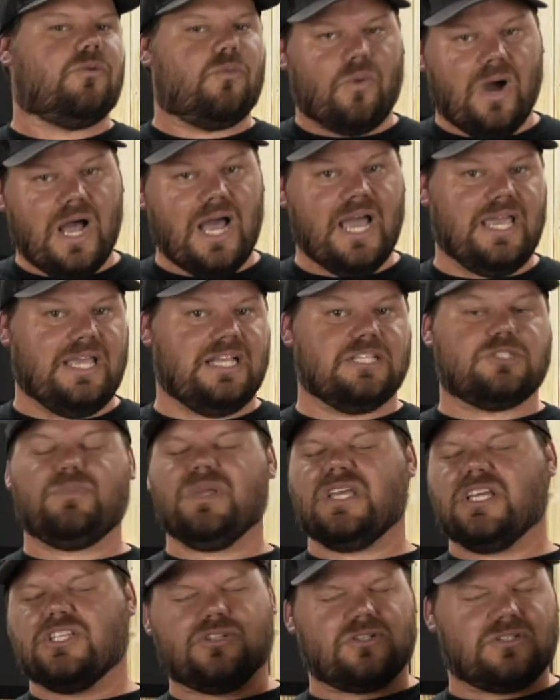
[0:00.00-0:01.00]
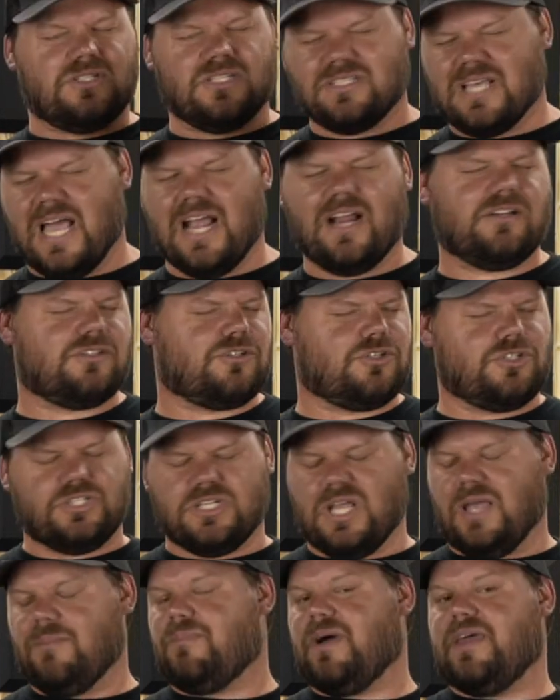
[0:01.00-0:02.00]
Why? It's because your desires are
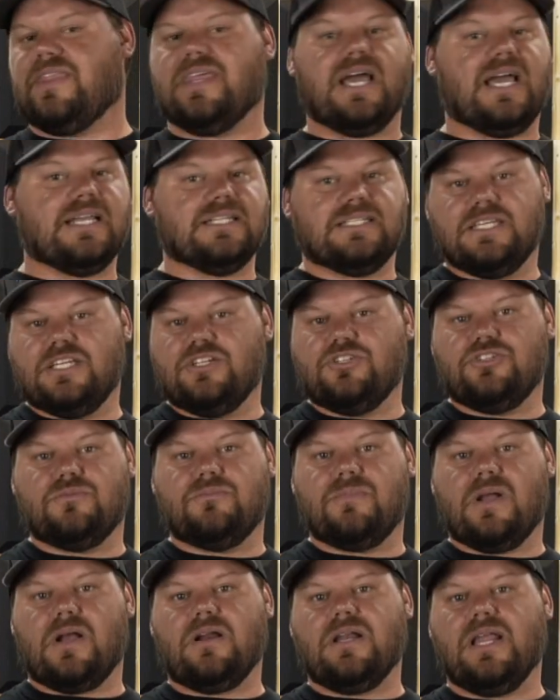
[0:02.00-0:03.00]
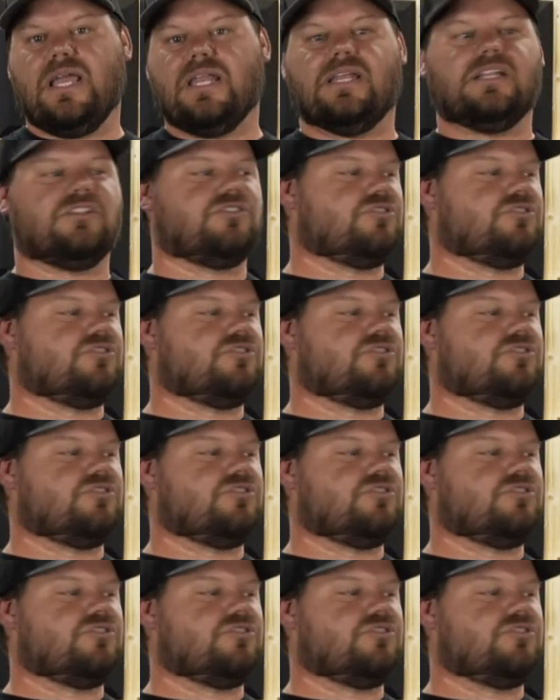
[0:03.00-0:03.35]
shaped by the ideas you marinate in.